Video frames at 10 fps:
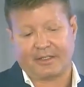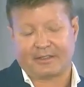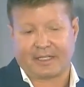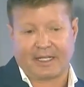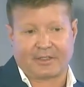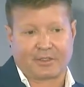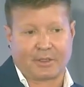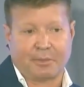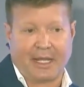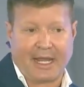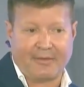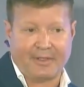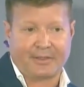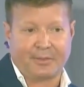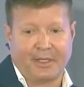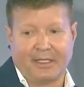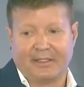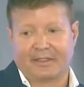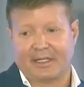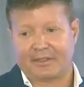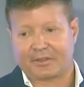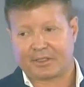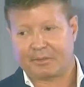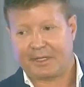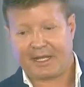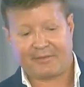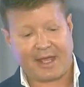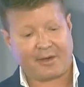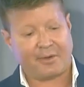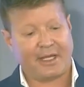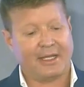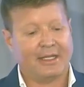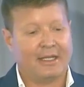this cancer is going to behave this way, this cancer is going to behave that way,